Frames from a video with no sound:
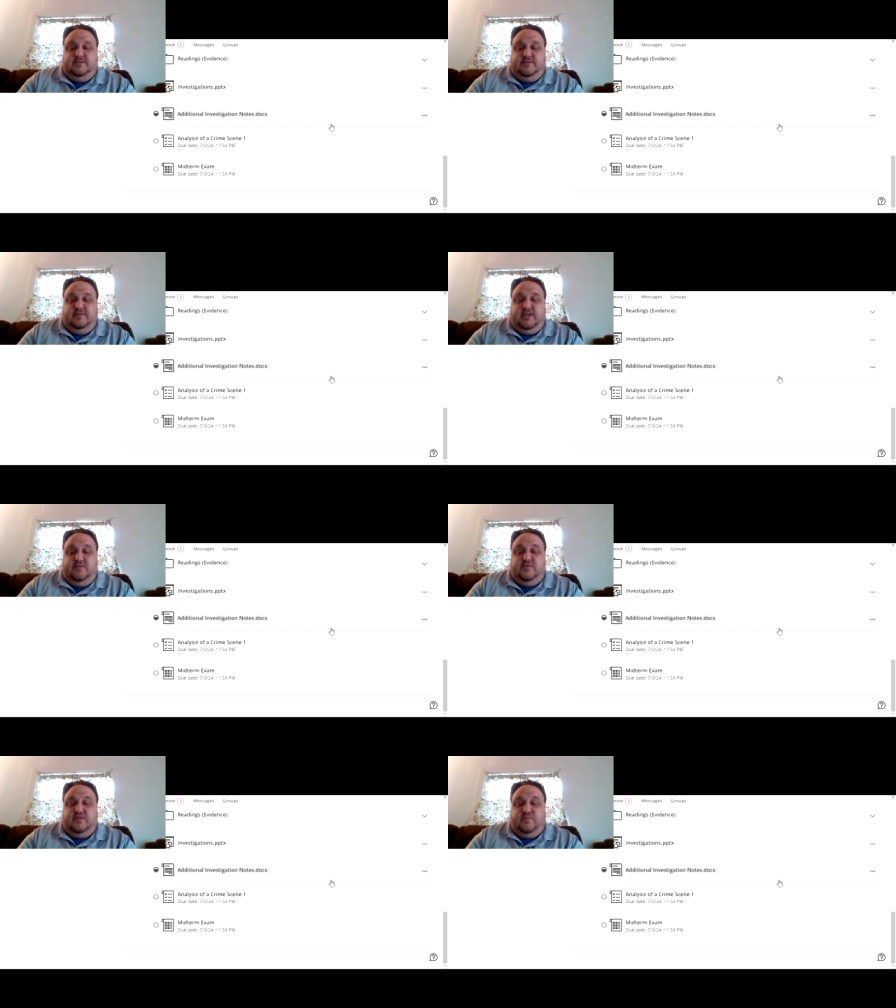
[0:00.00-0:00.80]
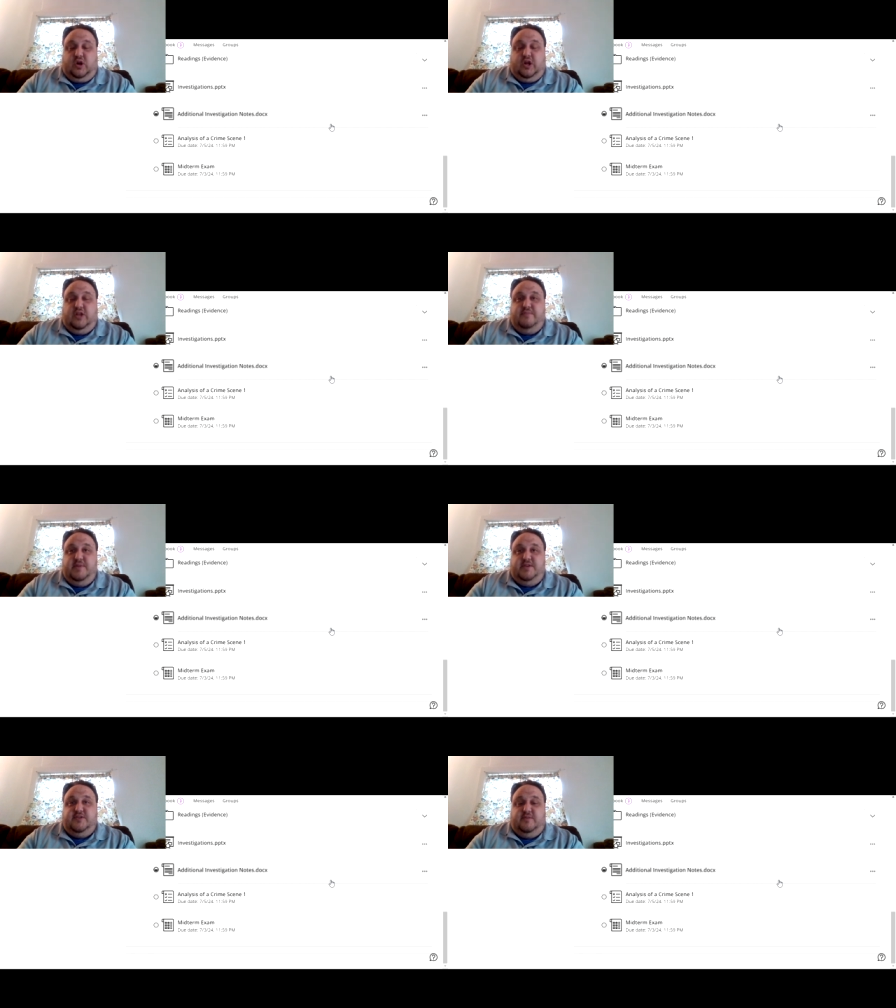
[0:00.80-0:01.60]
so that you can work on the
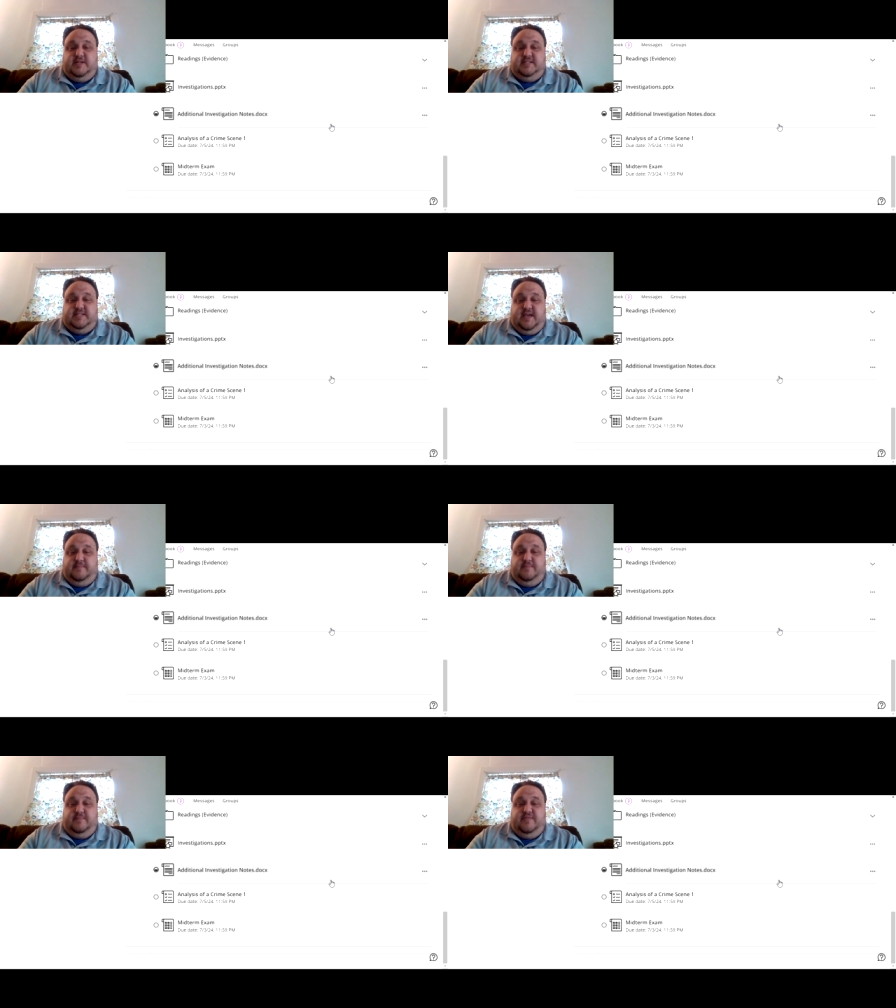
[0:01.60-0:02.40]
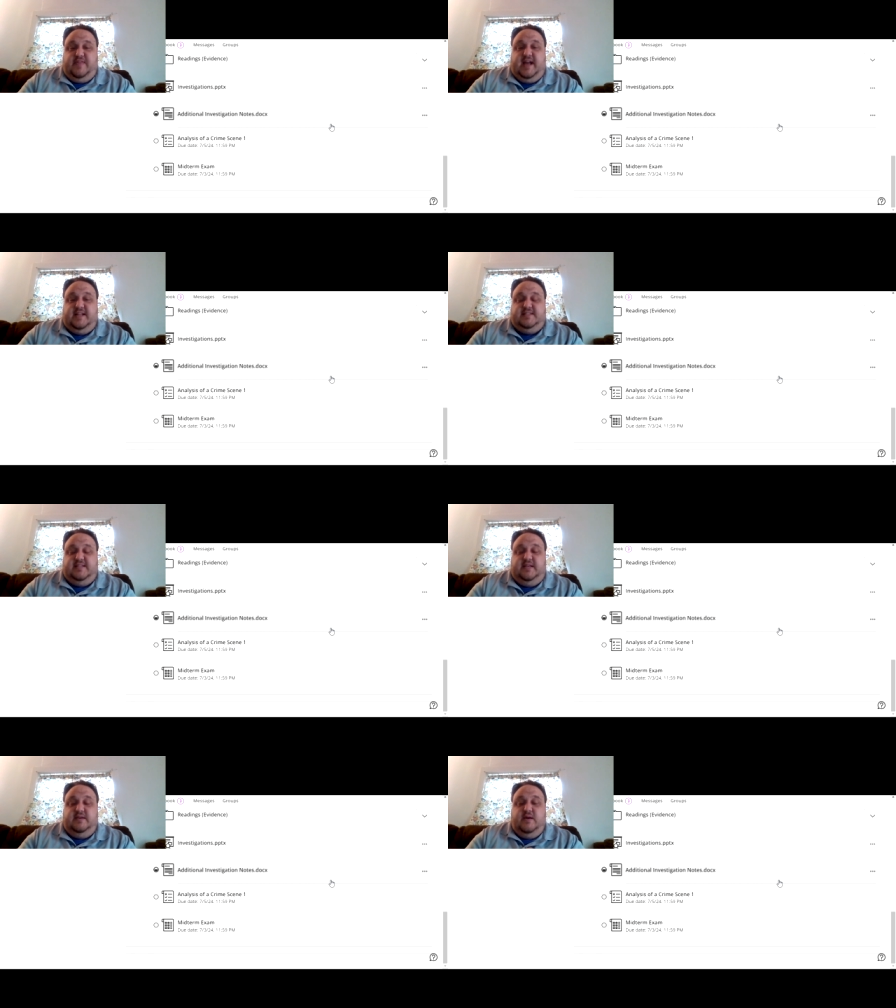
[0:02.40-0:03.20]
midterm exam. That
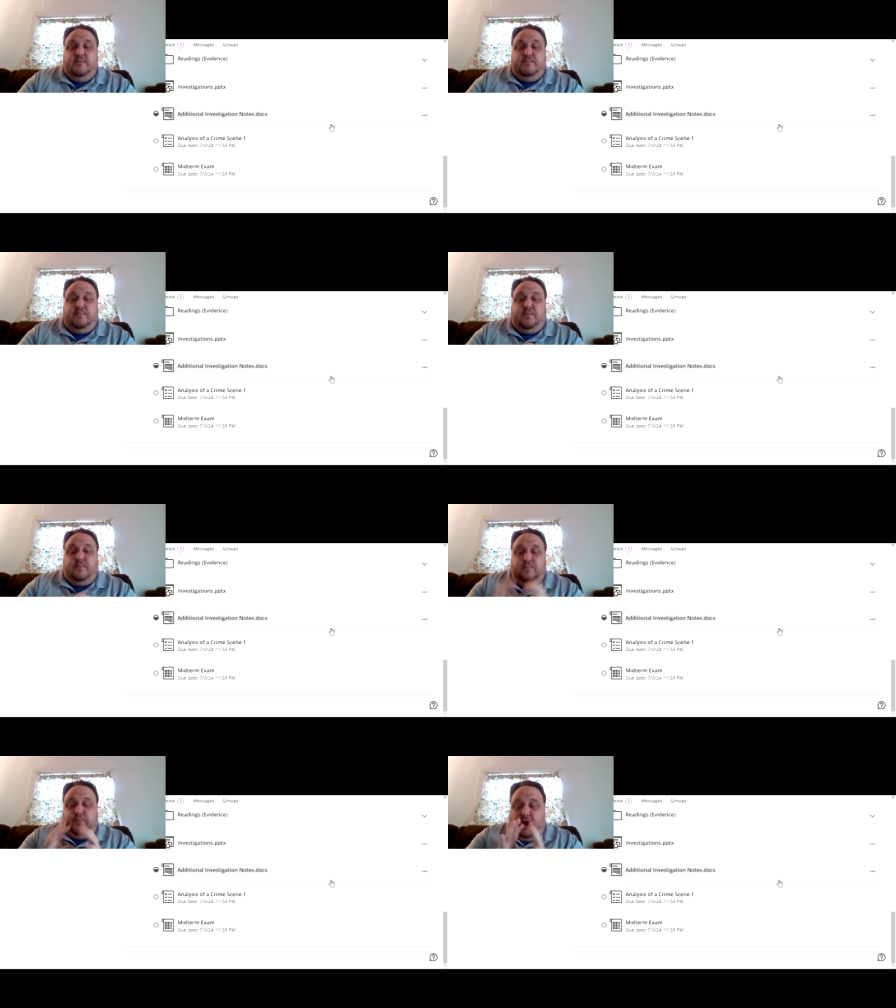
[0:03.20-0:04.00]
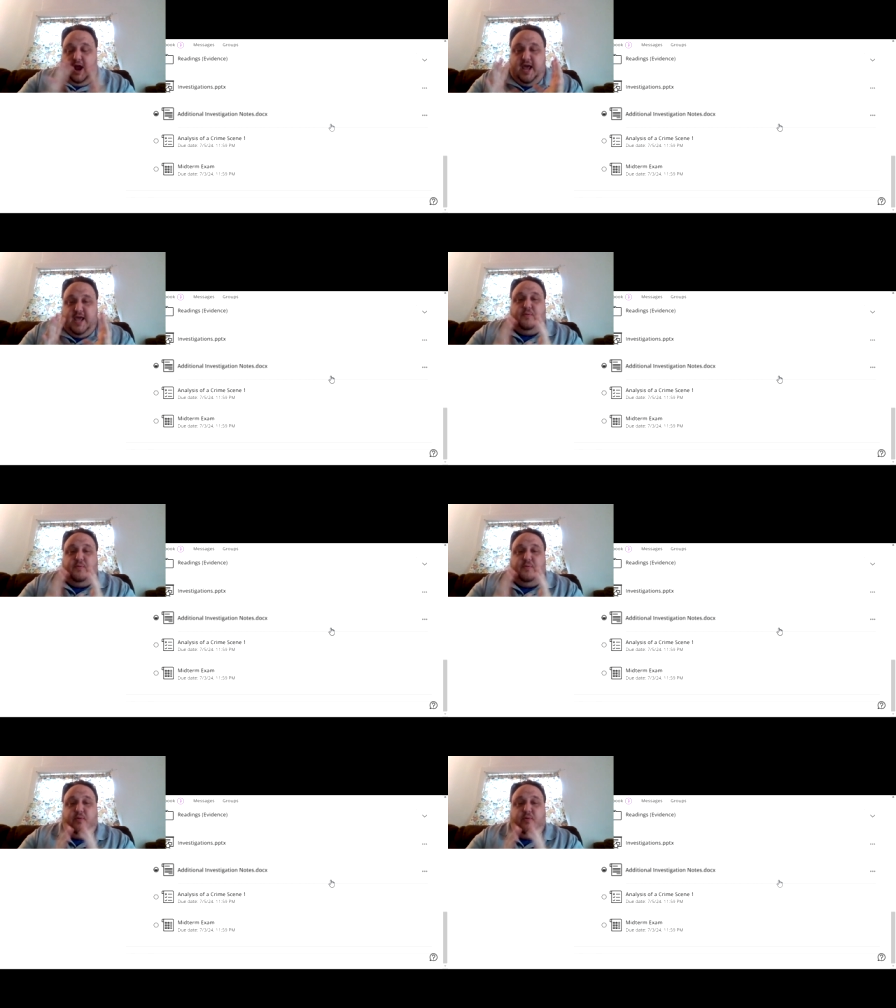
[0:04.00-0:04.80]
is the
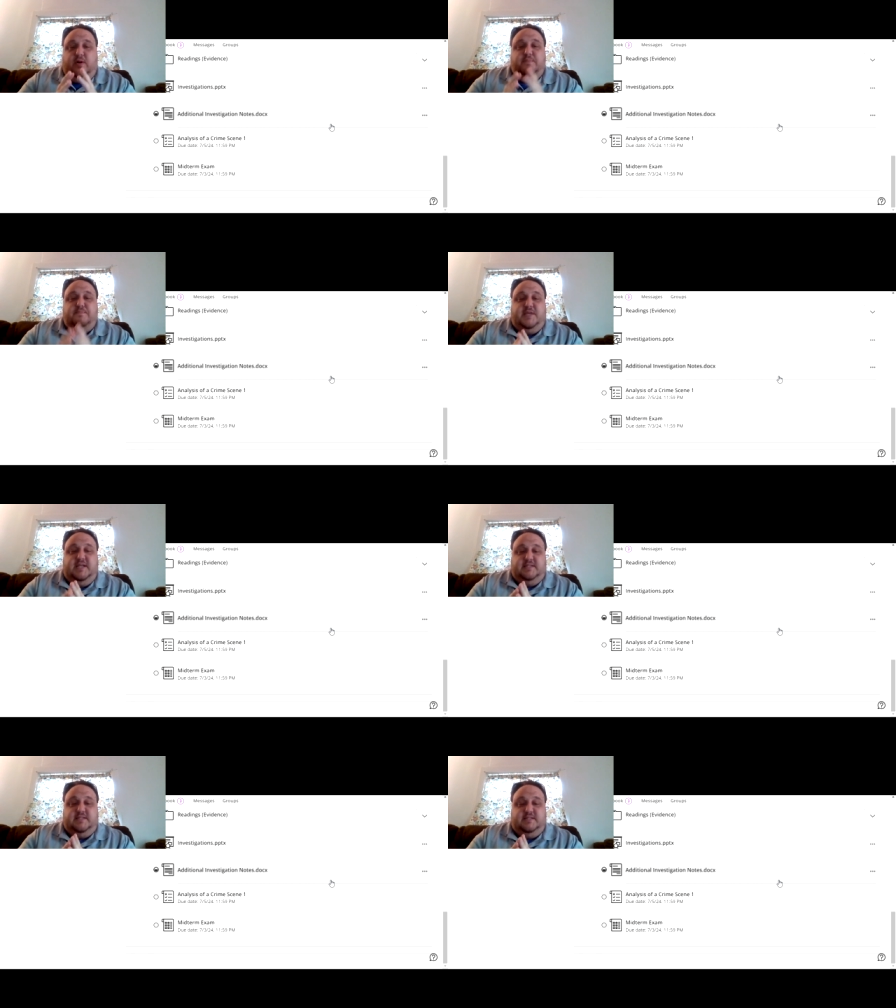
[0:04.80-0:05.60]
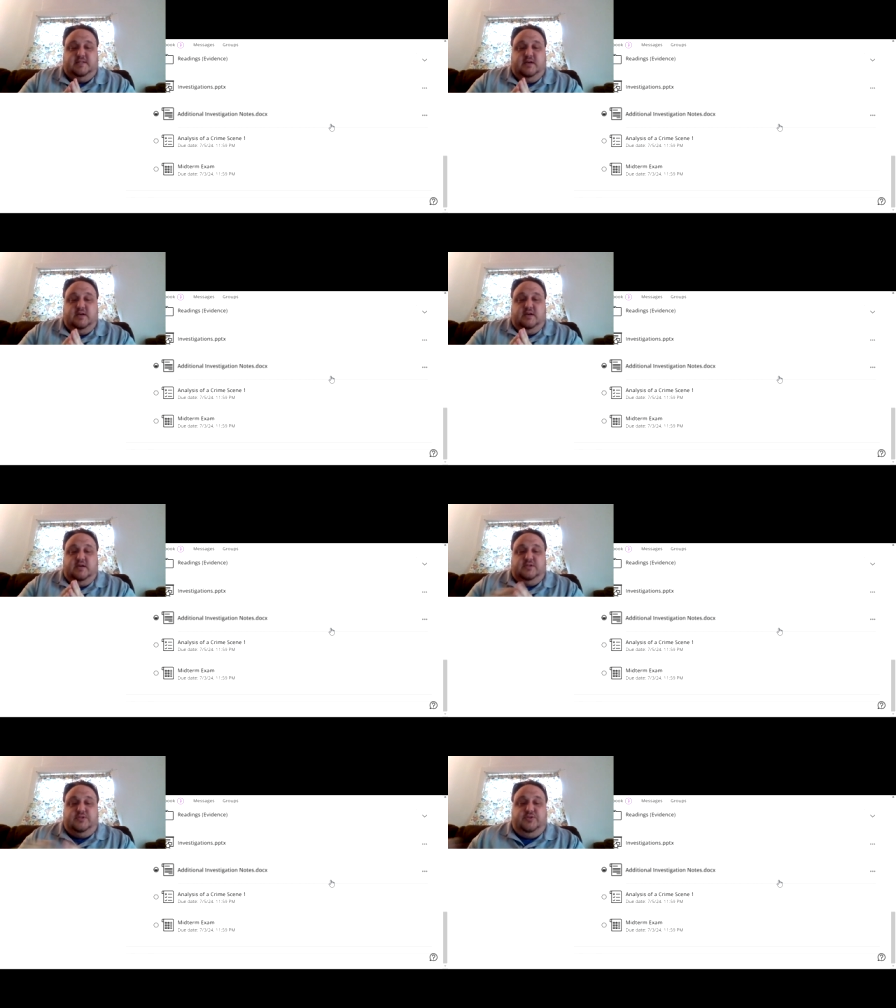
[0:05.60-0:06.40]
prime important piece.
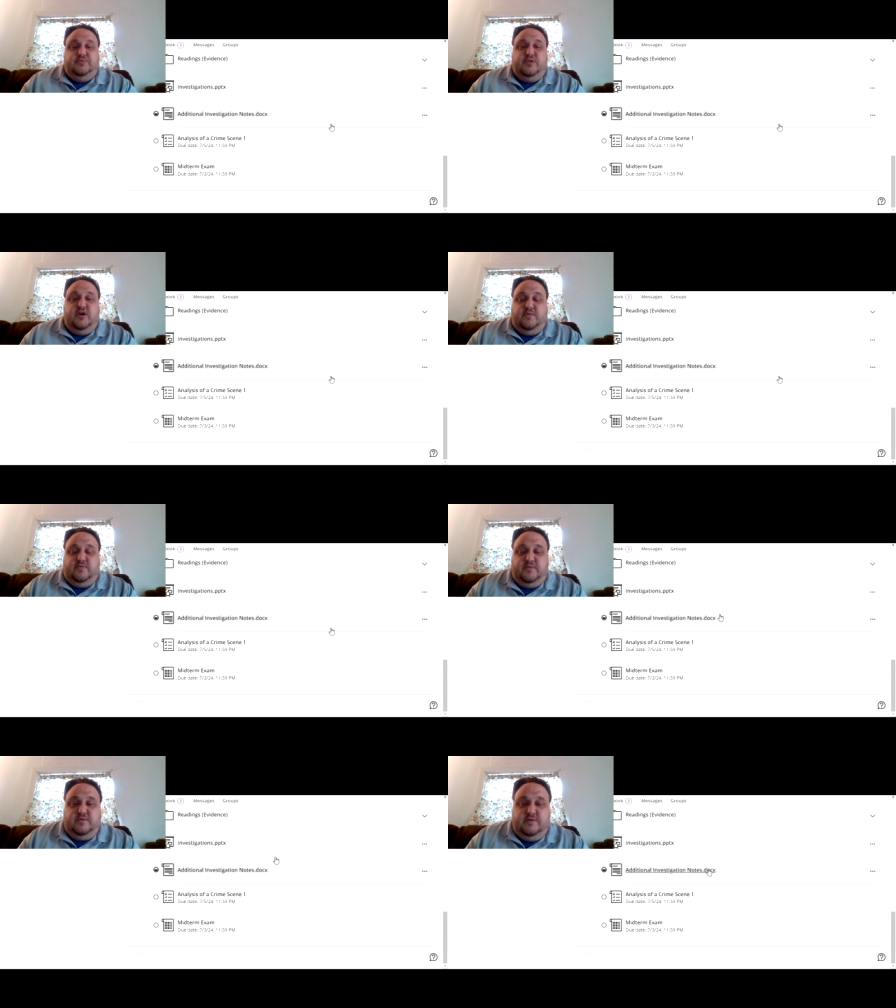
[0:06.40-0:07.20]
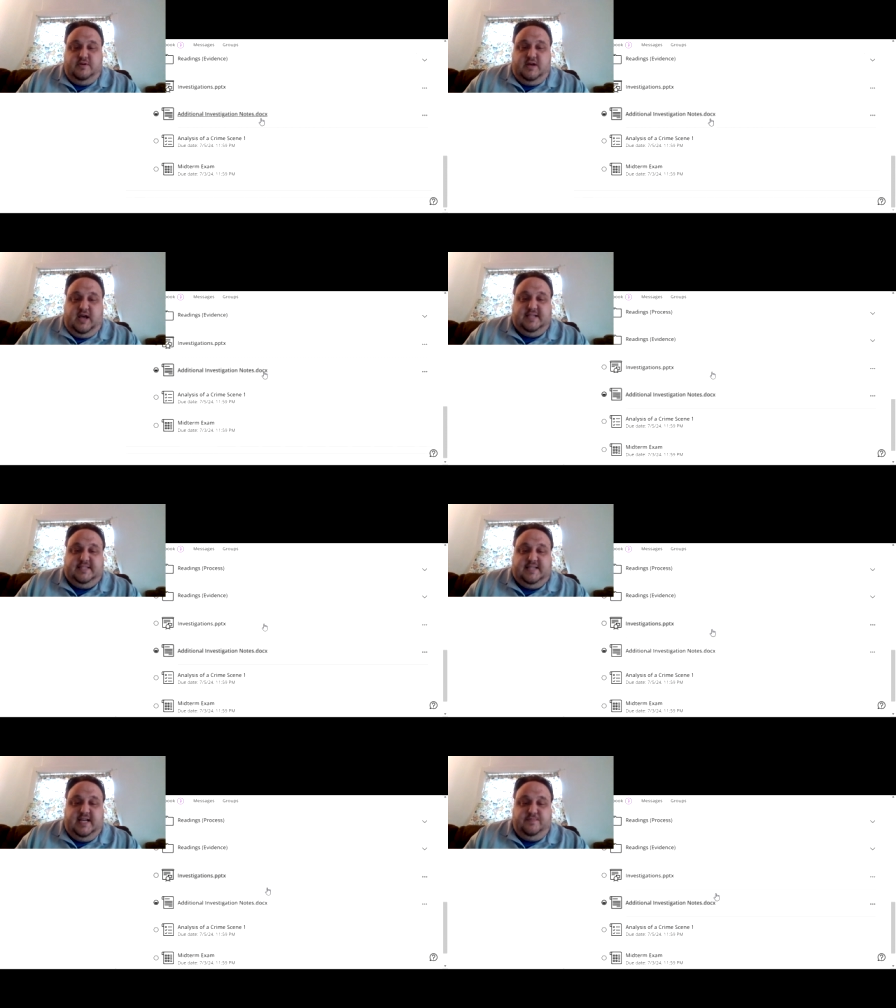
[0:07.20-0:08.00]
To note, I
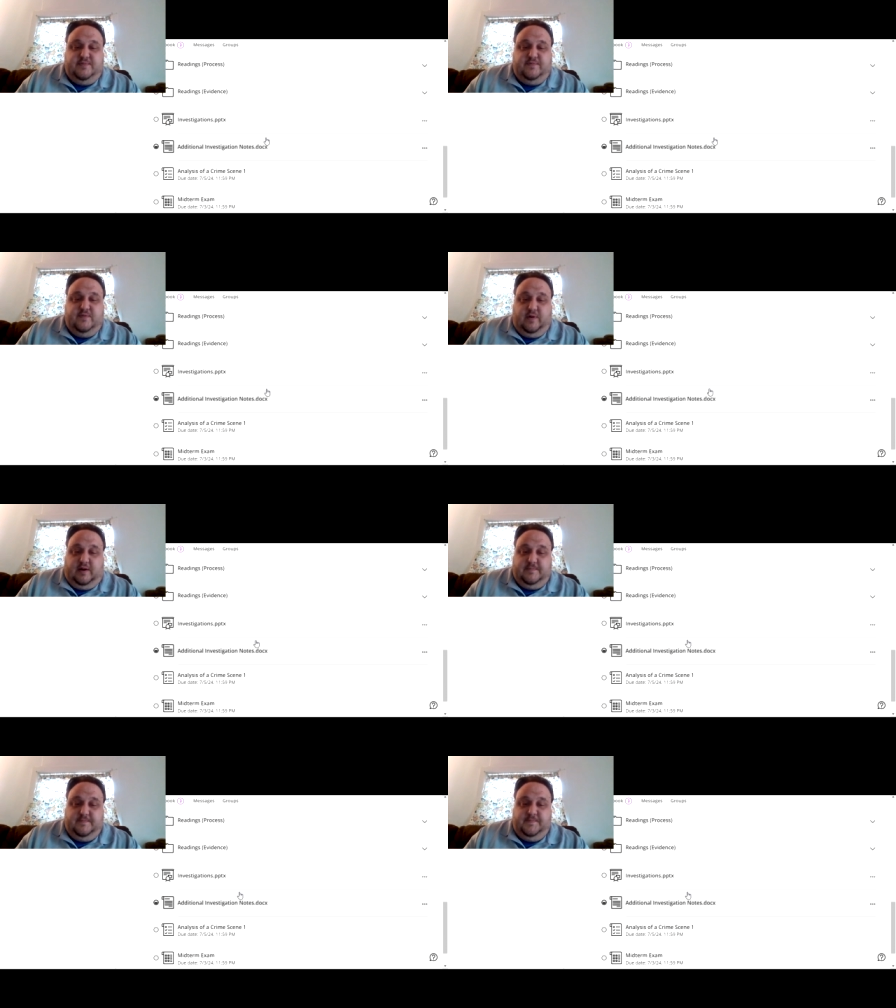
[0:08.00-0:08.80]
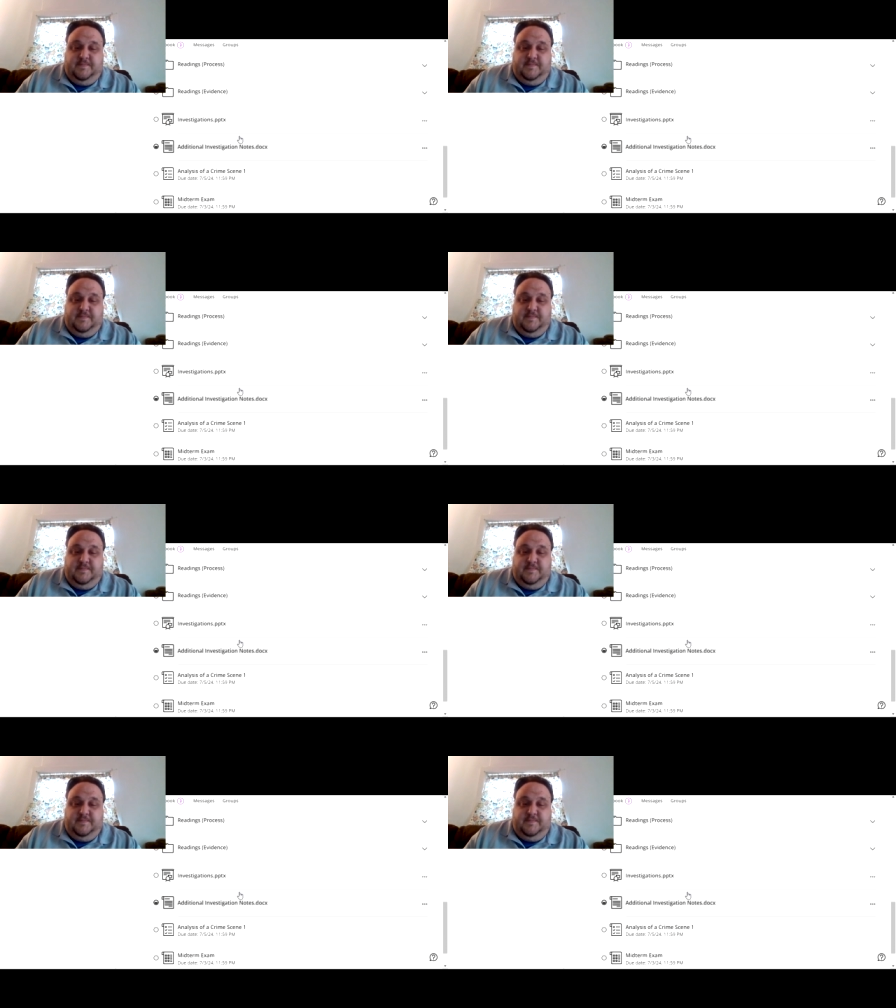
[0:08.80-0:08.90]
said it before.